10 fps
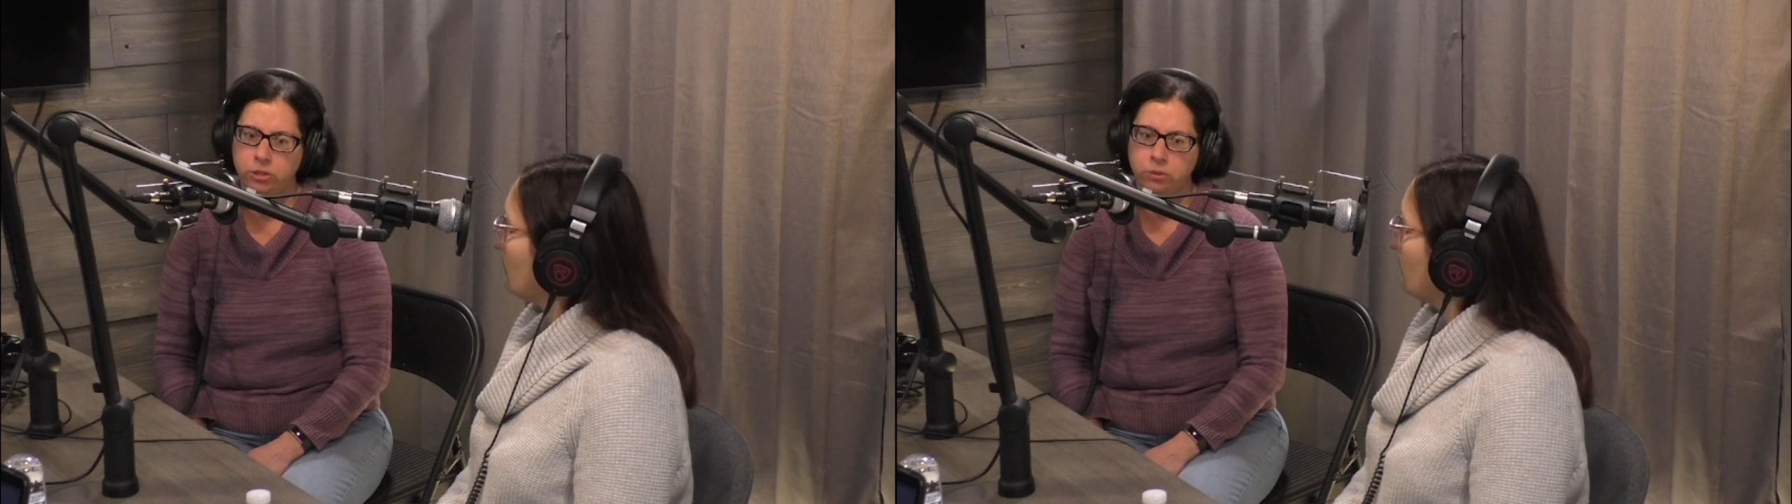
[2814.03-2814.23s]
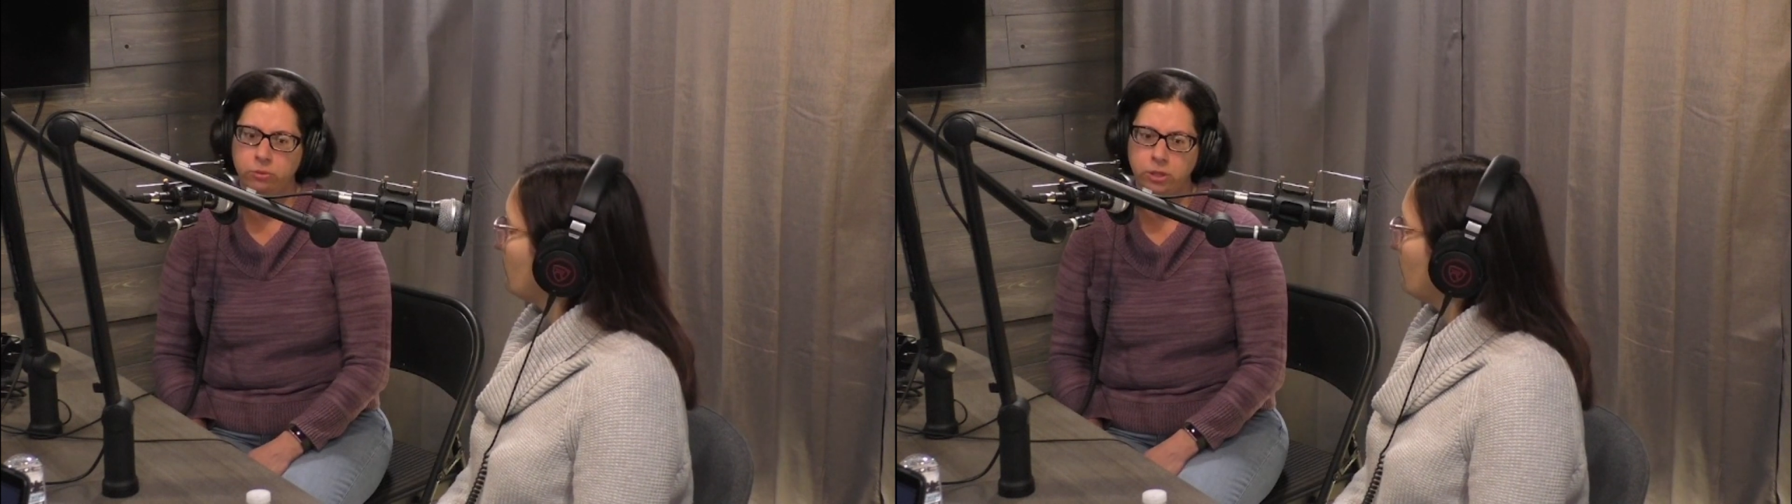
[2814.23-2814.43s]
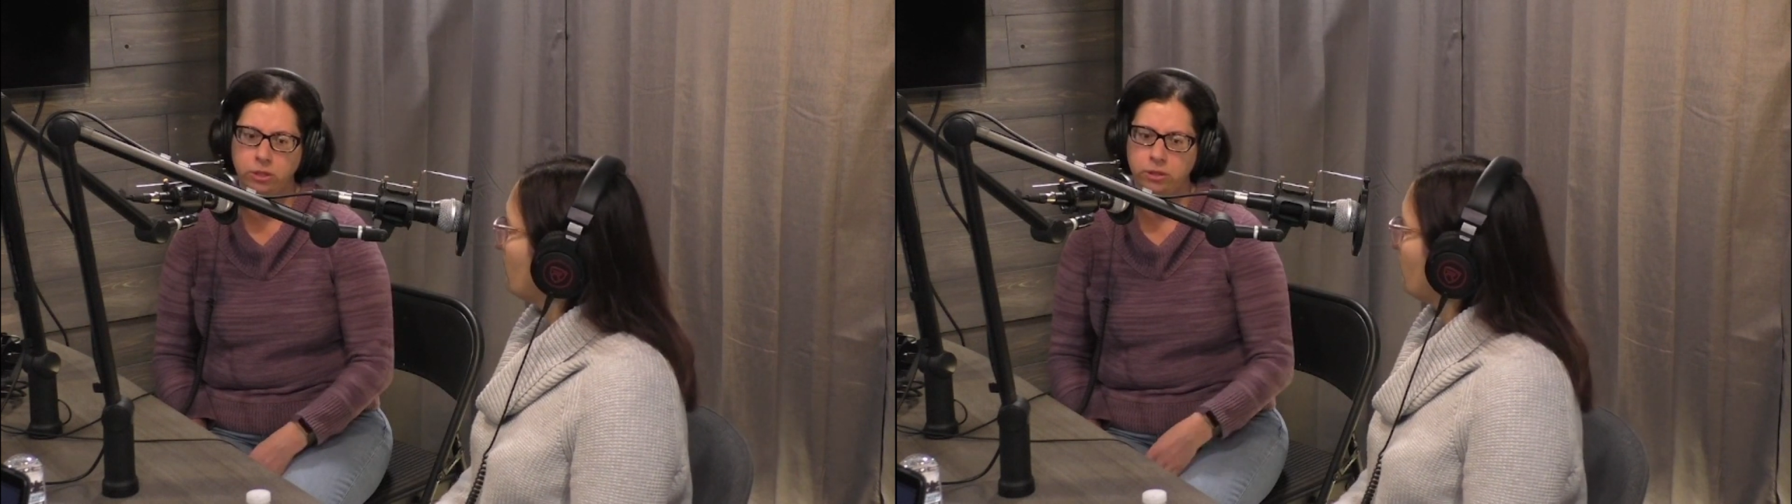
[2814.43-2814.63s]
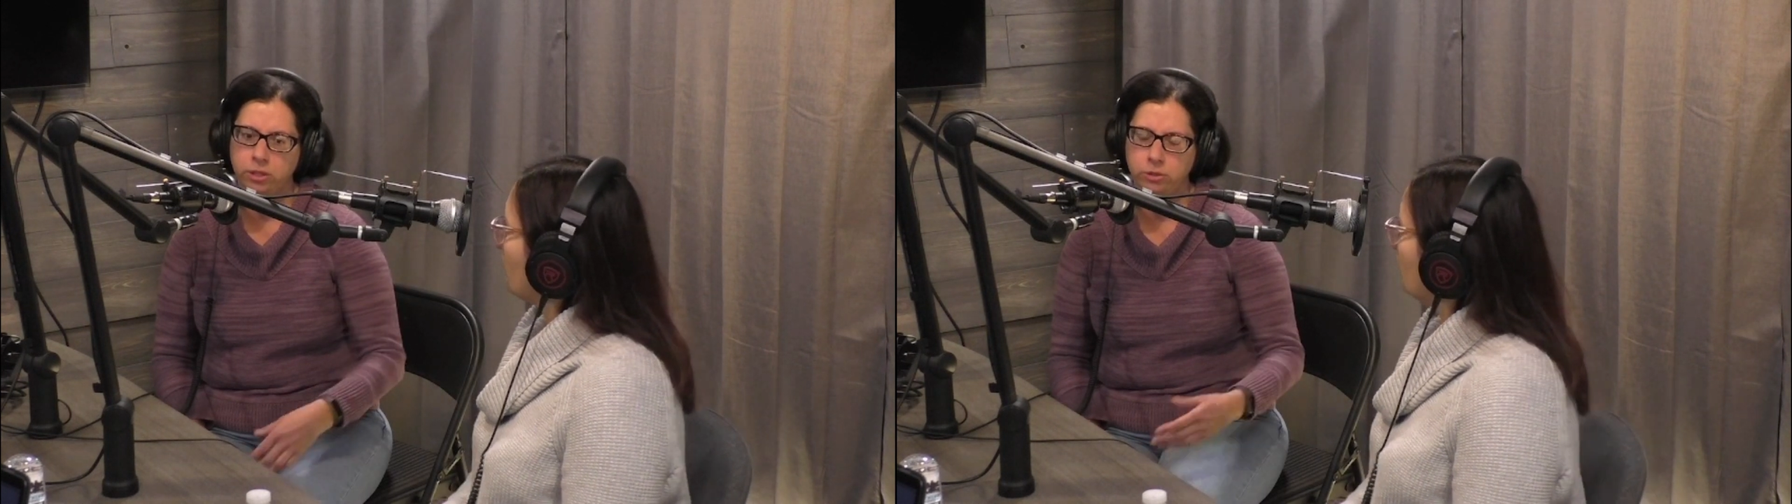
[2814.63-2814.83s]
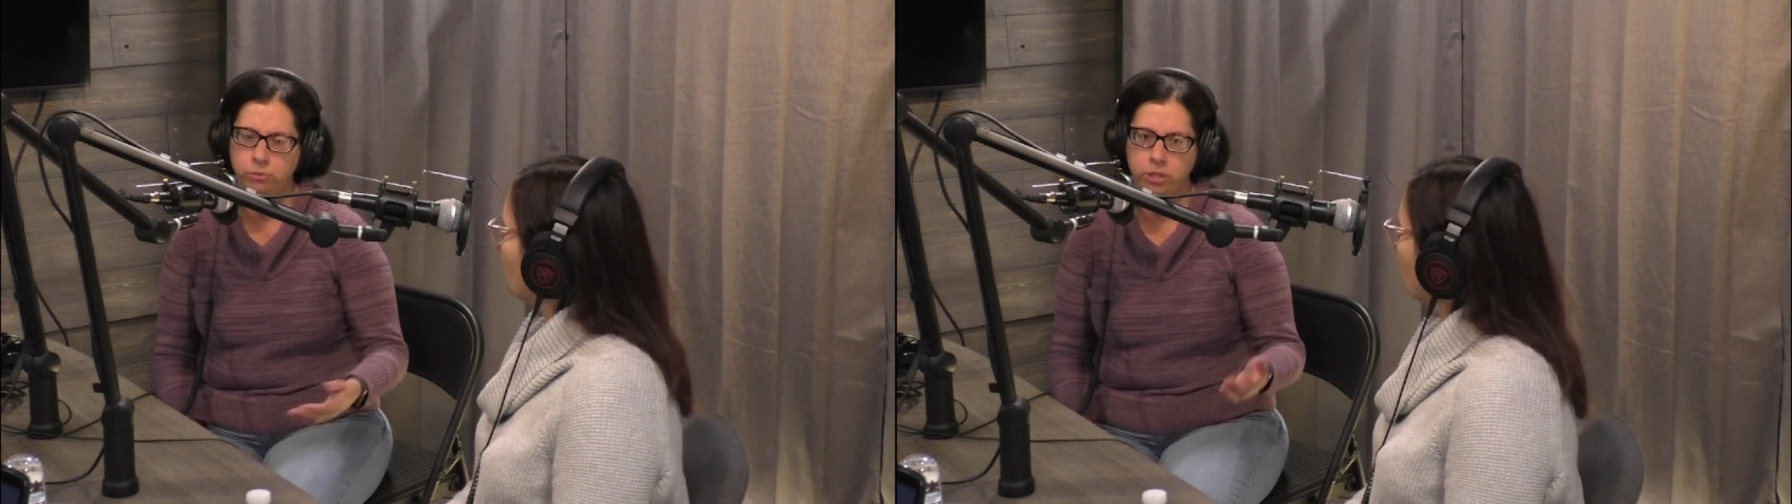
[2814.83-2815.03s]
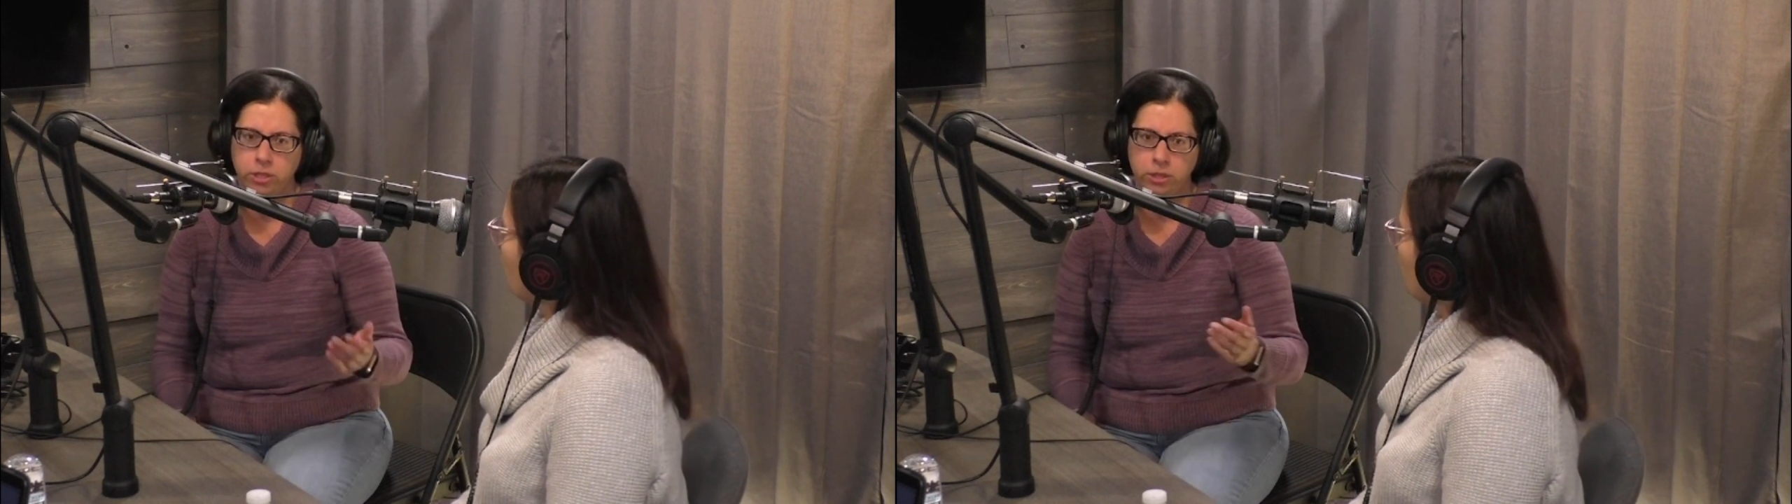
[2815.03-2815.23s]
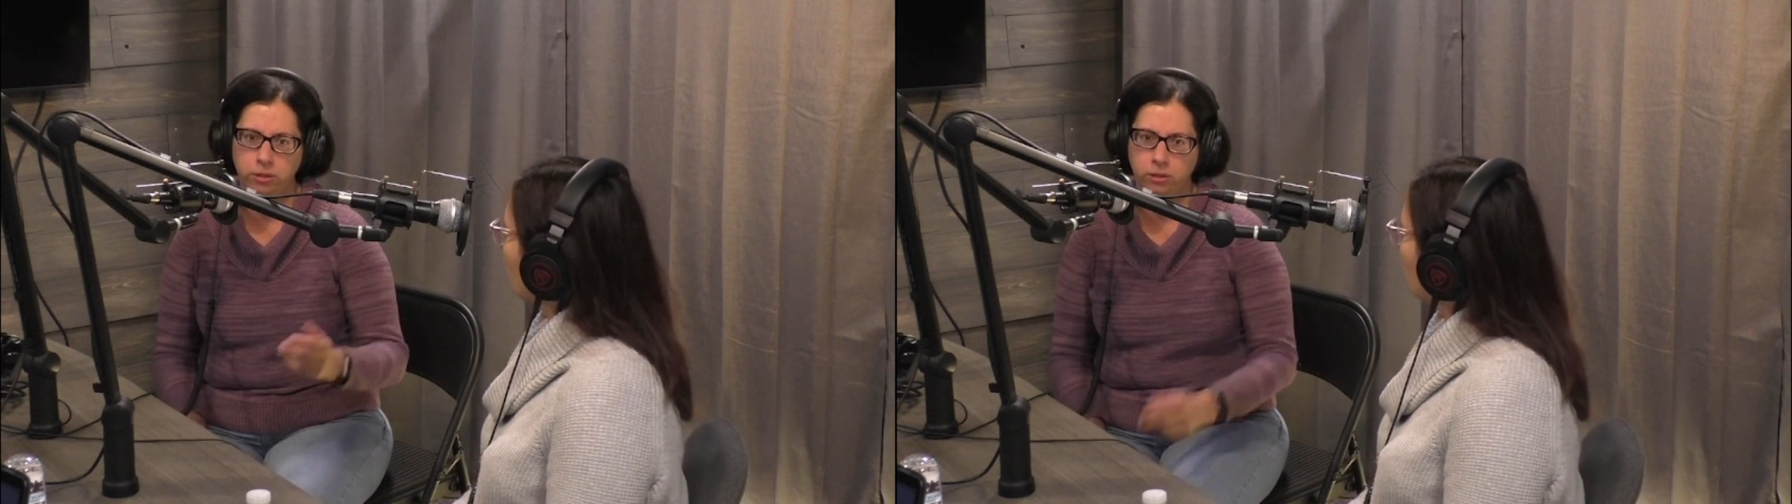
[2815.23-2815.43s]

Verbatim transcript: So, one of the things we did